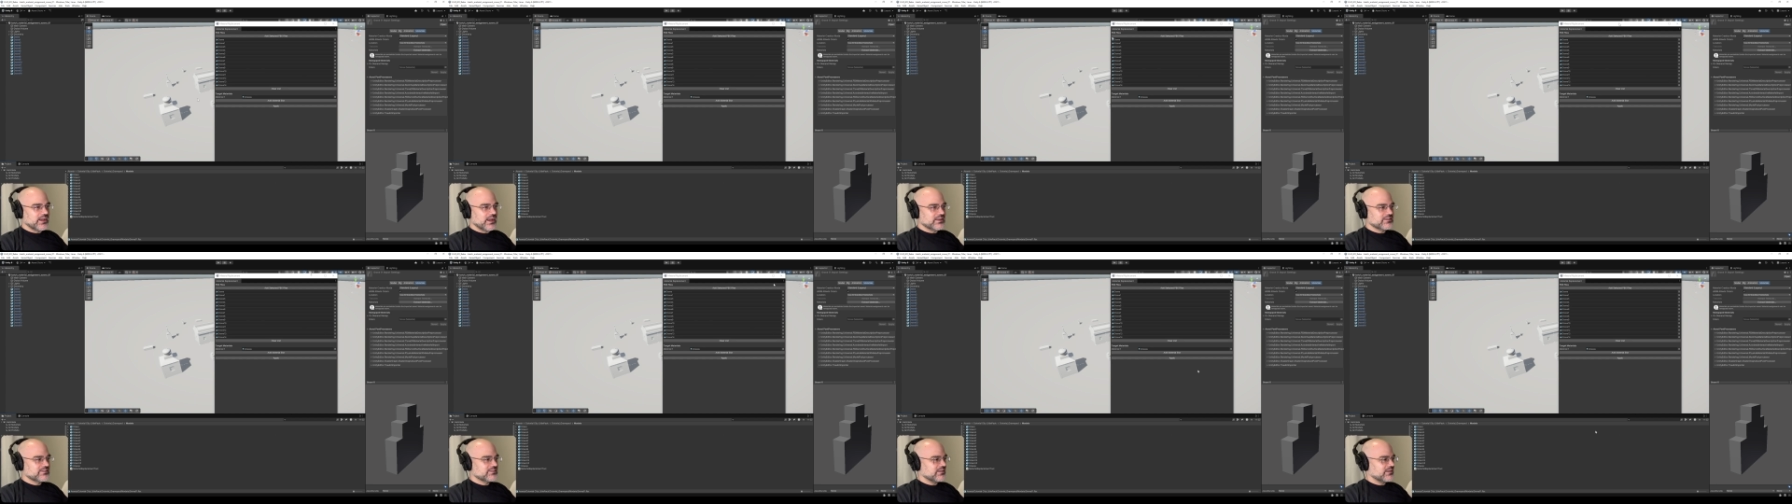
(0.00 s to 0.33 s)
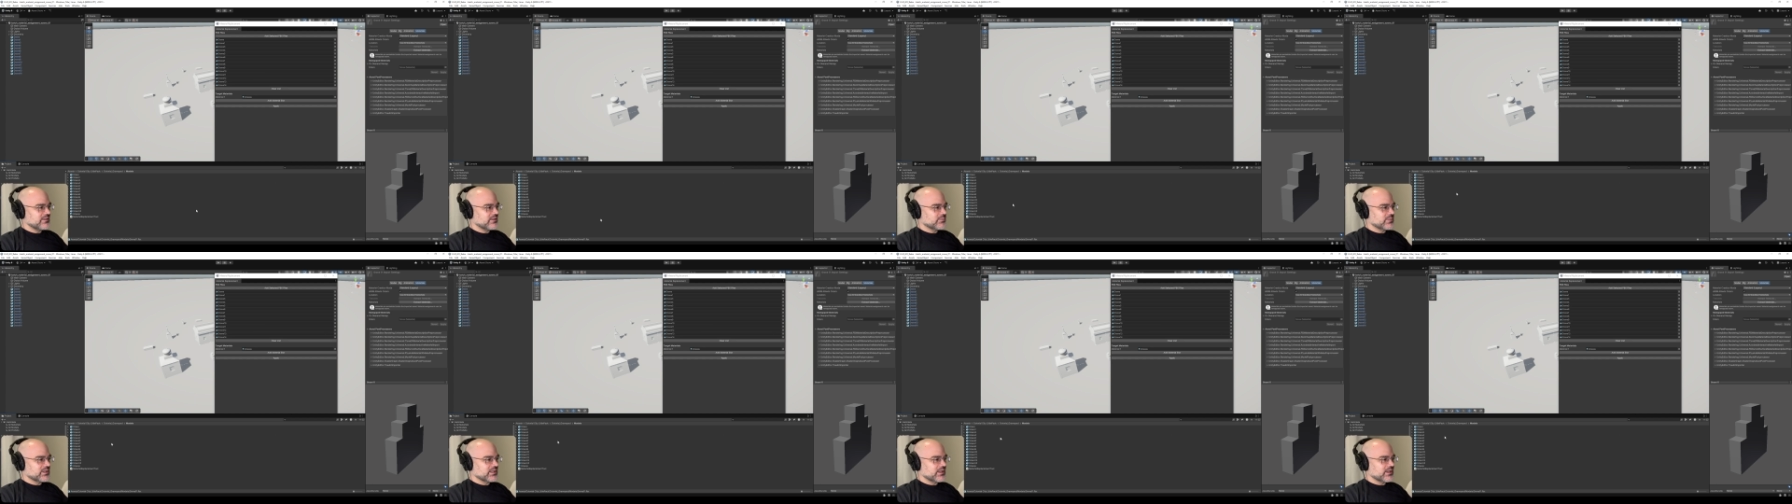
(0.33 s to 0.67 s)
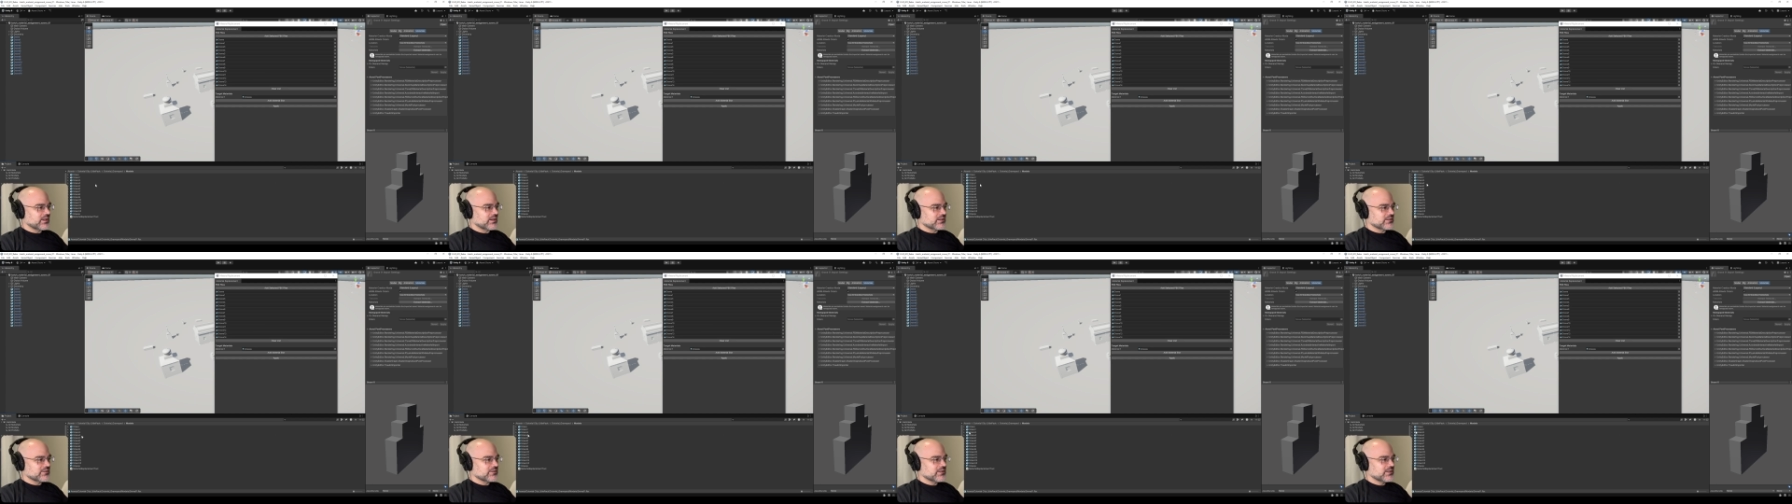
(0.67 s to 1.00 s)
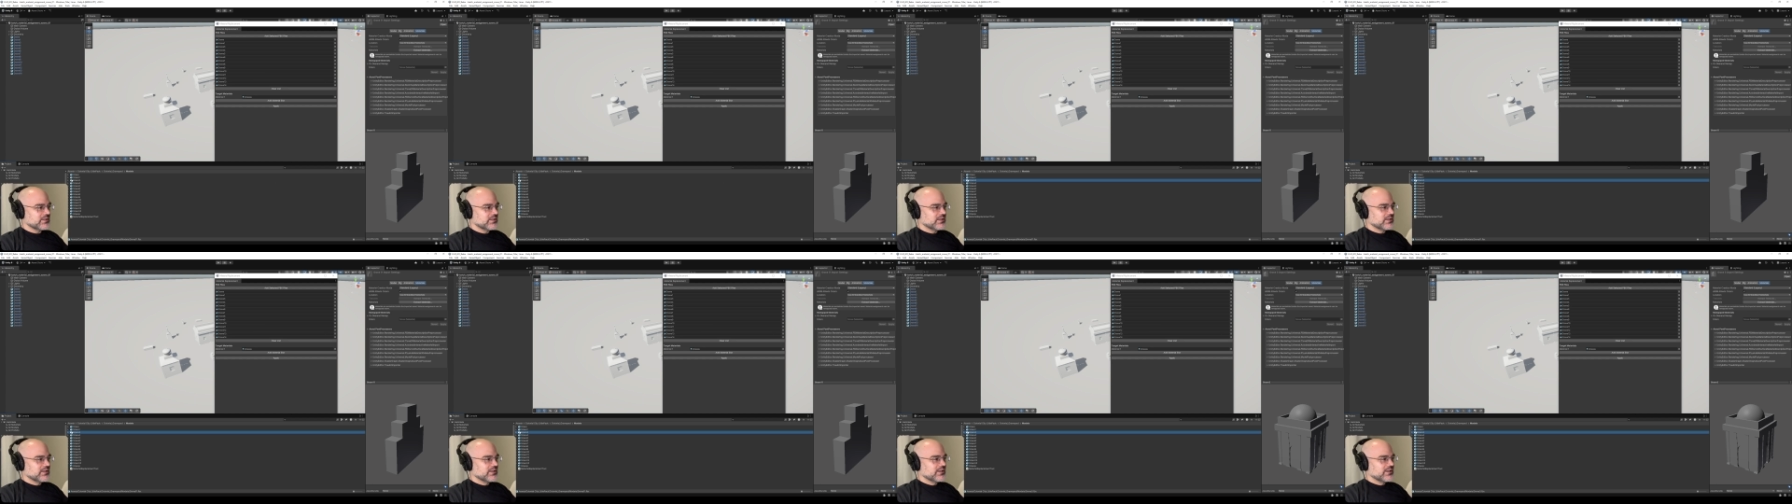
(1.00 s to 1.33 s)
I see them again.
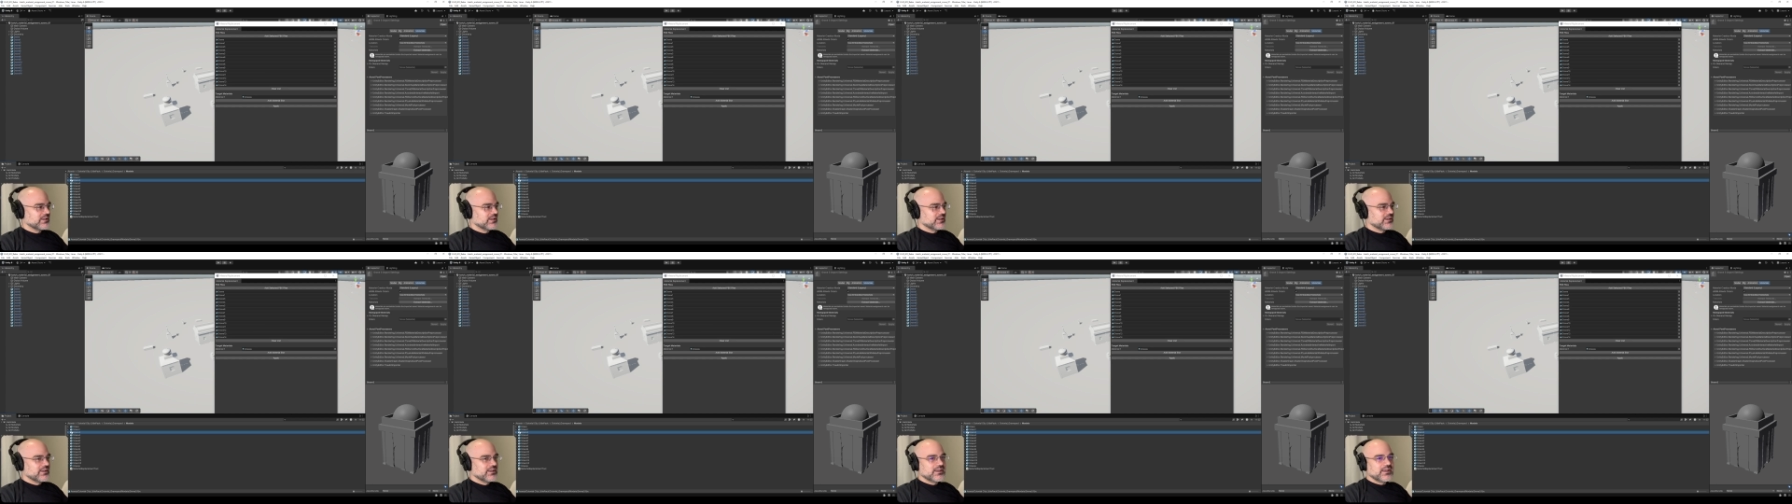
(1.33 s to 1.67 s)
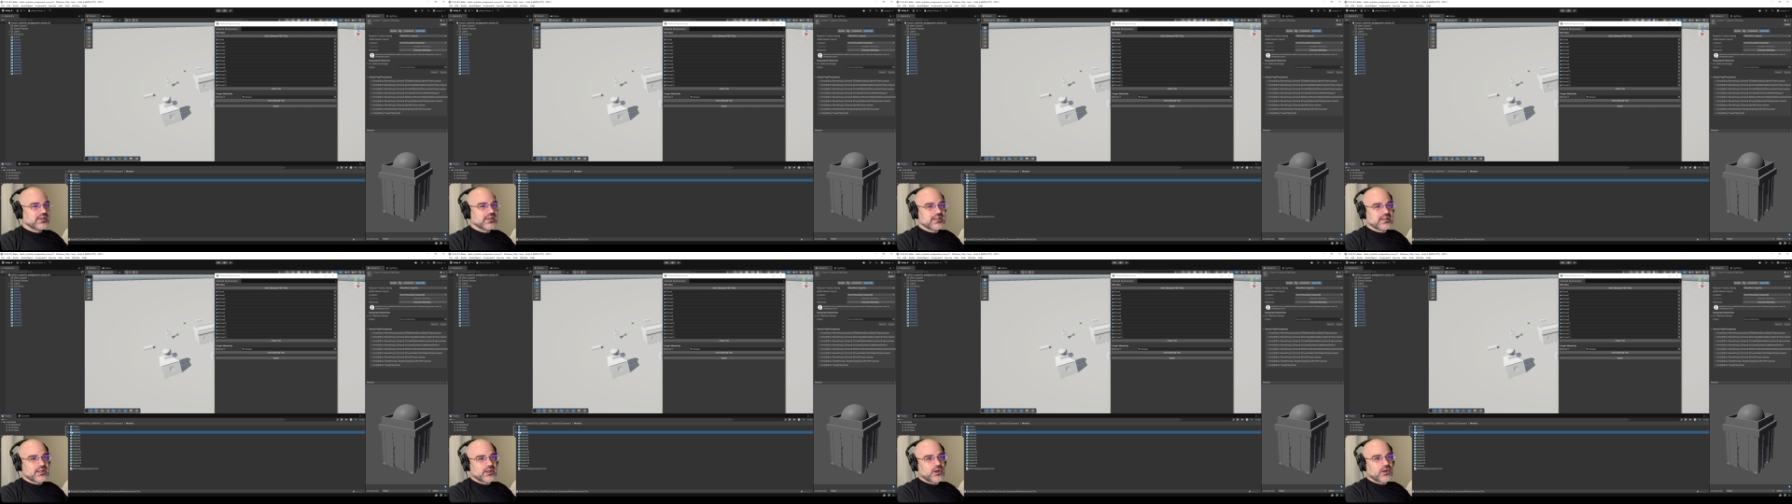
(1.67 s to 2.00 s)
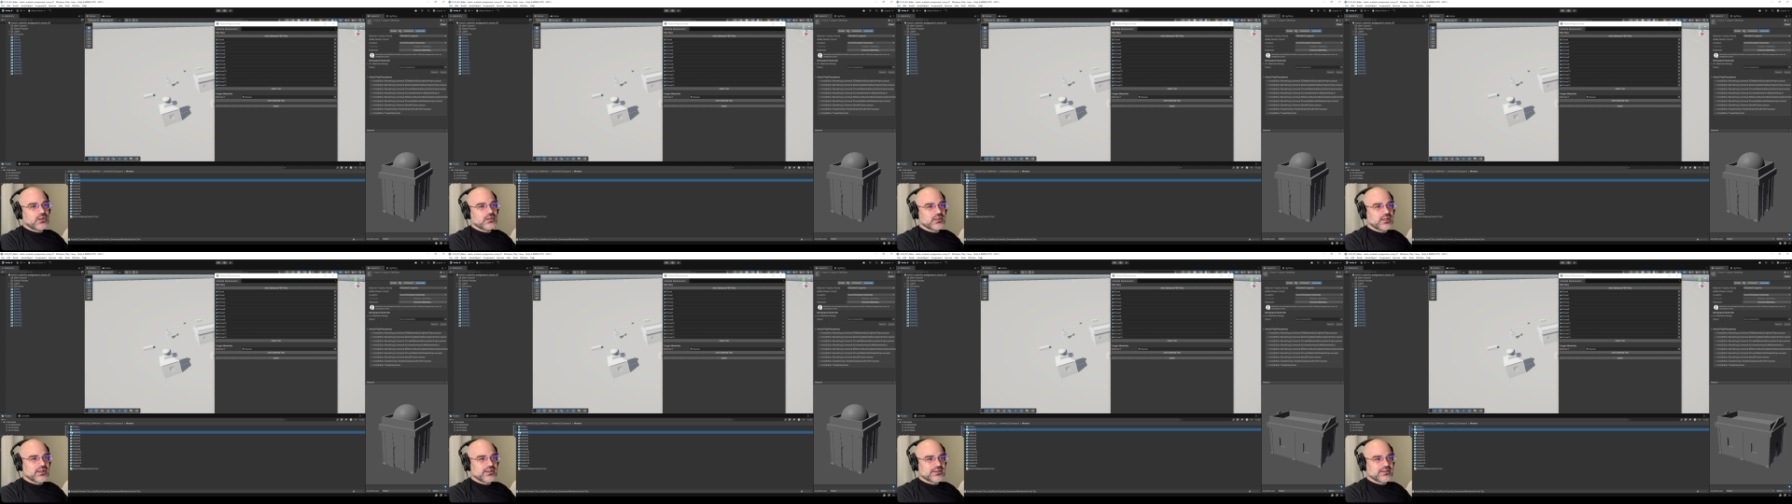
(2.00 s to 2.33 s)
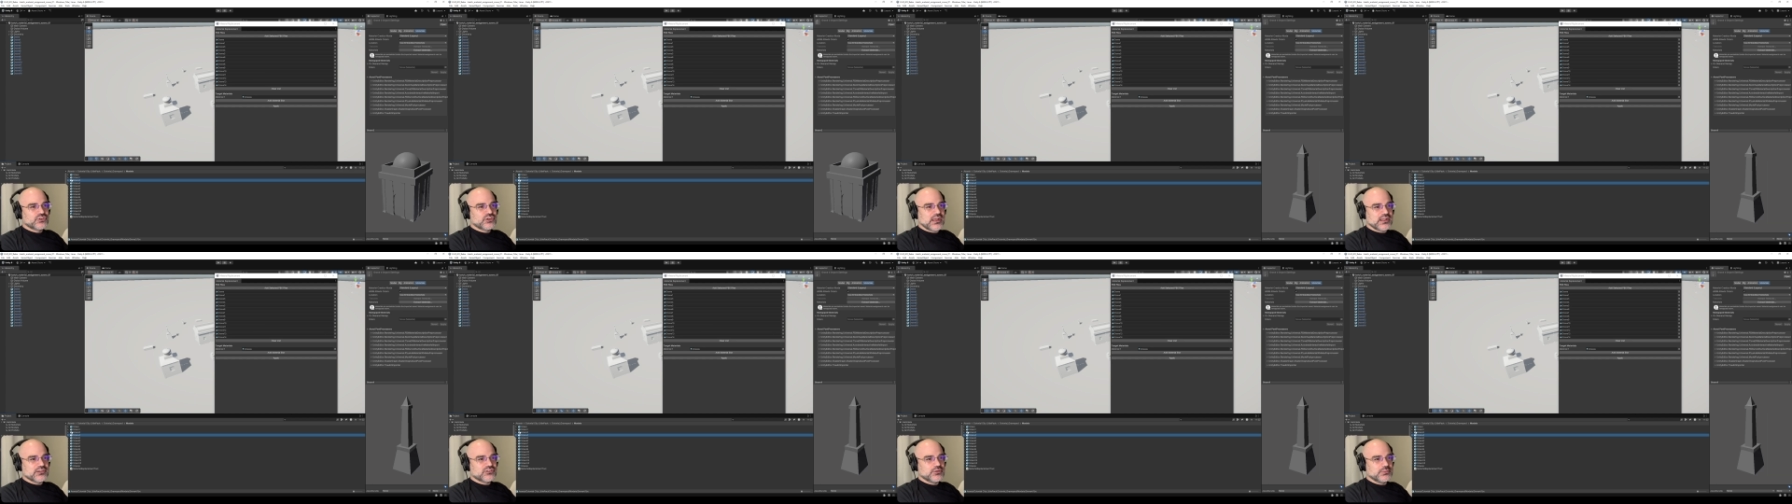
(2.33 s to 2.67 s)
Then I'll let
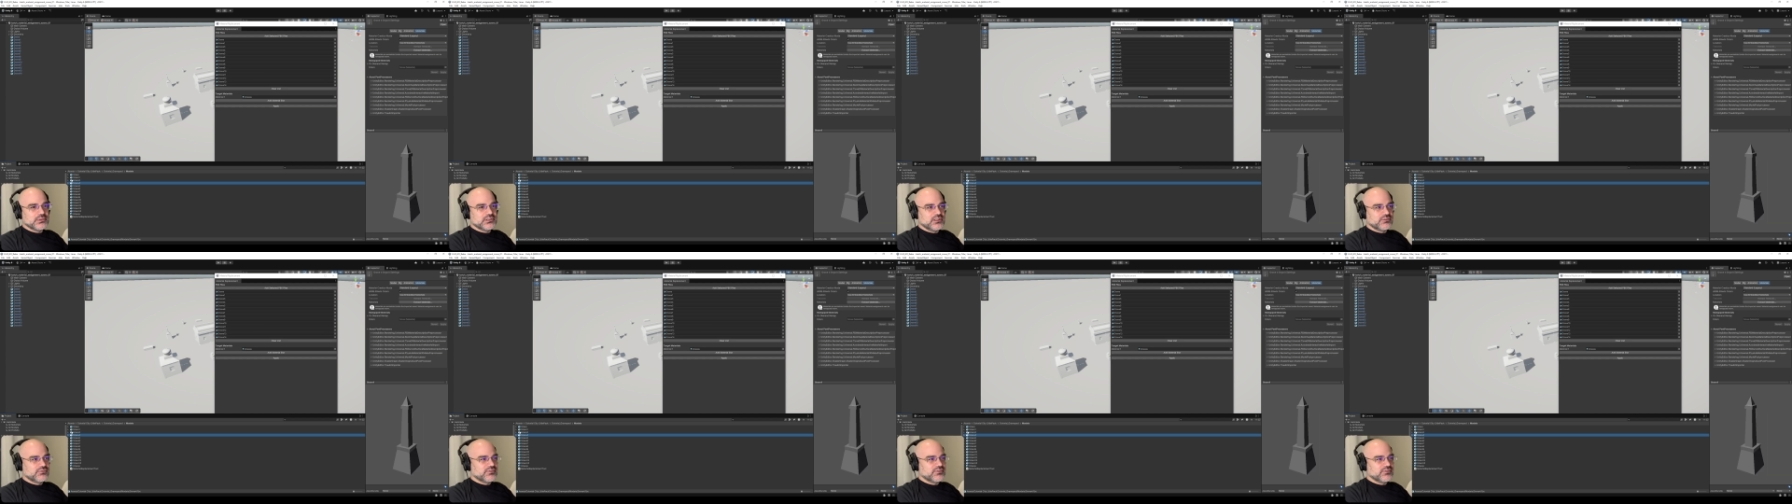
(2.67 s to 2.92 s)
ChatGPT